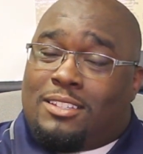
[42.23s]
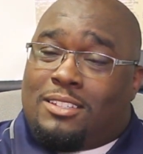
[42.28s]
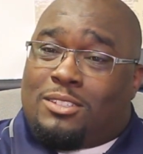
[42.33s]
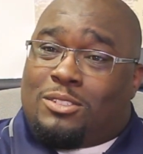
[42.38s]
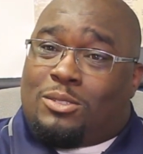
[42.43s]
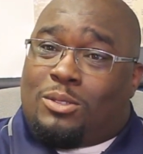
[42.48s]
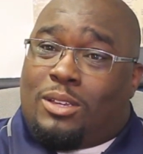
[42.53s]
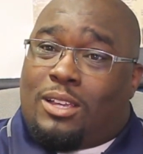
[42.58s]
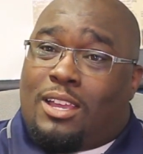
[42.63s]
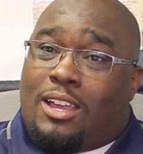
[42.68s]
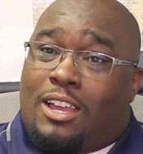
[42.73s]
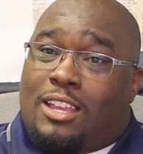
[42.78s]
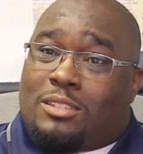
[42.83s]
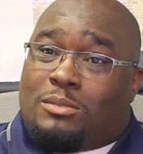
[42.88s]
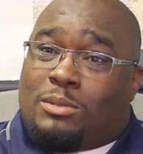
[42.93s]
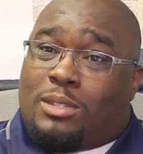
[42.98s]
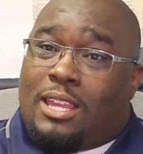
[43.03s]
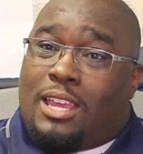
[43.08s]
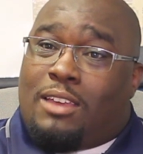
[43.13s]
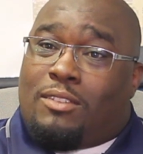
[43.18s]
So it caused
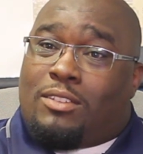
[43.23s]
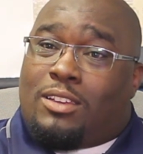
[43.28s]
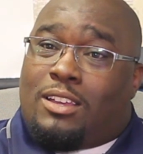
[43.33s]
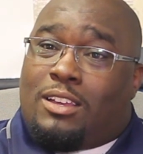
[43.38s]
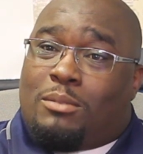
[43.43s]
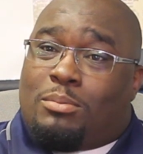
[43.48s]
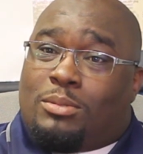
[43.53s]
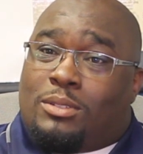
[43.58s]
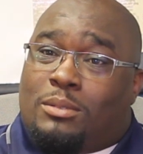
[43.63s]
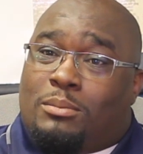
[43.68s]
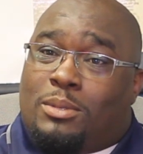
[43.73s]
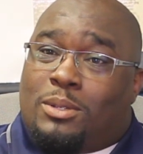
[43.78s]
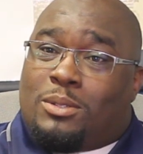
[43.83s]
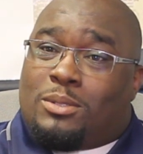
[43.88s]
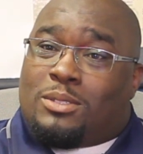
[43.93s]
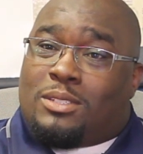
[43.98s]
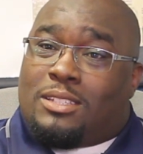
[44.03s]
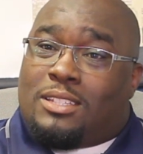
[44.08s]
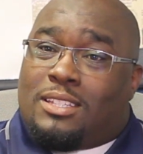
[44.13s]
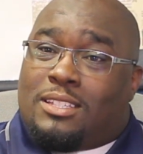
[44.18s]
me to have a couple of
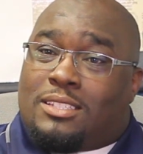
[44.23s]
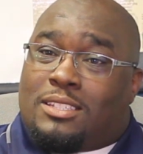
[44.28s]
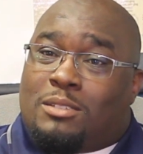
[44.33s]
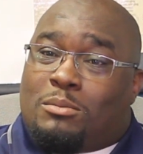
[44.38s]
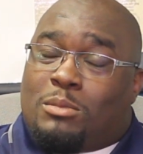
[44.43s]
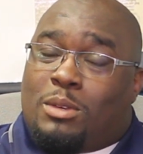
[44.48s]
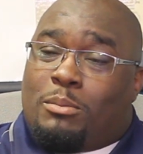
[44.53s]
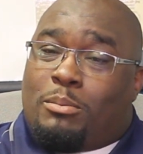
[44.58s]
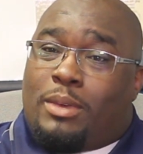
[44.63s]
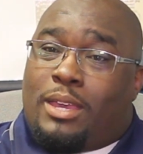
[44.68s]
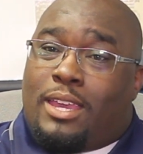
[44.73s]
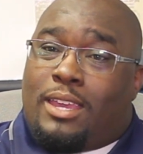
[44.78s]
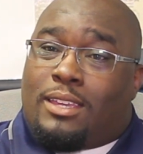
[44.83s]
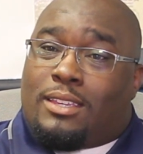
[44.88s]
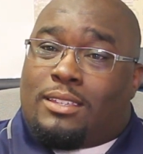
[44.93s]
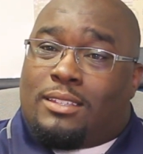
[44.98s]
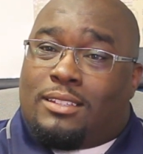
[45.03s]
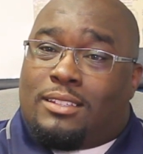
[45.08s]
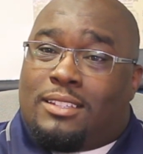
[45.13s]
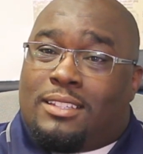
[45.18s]
bulging discs in my
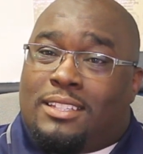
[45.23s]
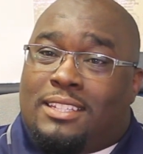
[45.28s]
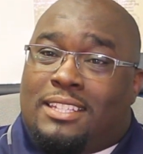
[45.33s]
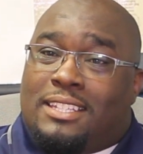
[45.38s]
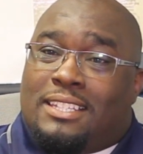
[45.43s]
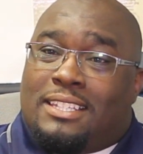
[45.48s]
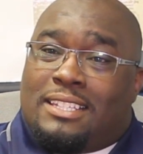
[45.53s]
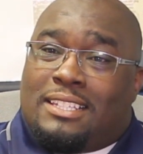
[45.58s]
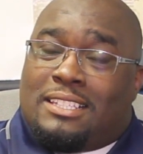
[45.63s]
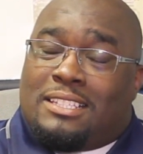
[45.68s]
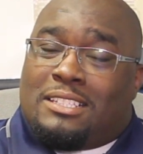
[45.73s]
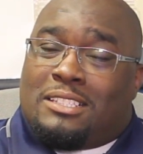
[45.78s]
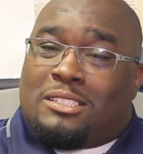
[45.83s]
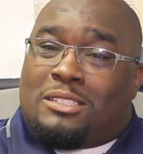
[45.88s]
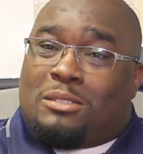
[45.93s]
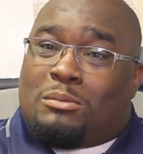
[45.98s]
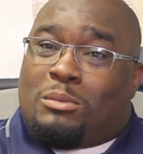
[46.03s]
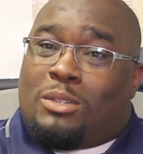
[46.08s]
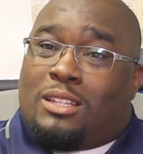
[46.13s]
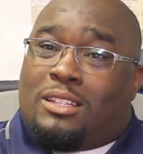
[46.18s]
back and
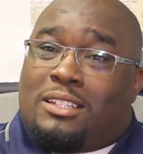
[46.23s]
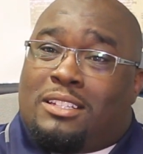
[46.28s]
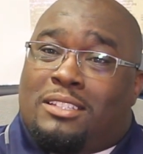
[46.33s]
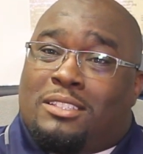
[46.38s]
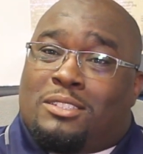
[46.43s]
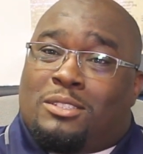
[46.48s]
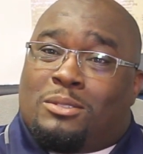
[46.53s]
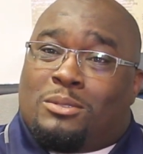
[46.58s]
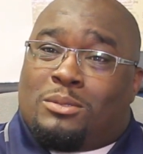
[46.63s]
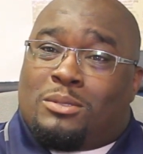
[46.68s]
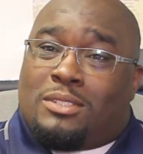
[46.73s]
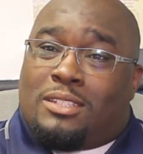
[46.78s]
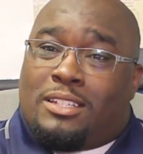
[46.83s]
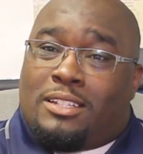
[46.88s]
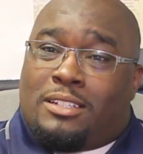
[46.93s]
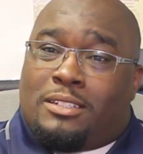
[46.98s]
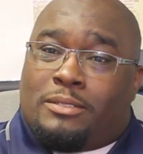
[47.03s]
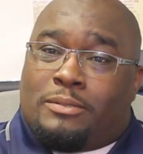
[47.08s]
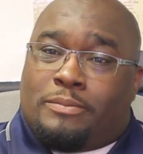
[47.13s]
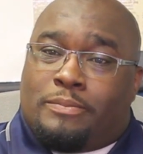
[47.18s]
some other issues
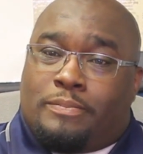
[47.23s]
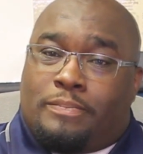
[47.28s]
there.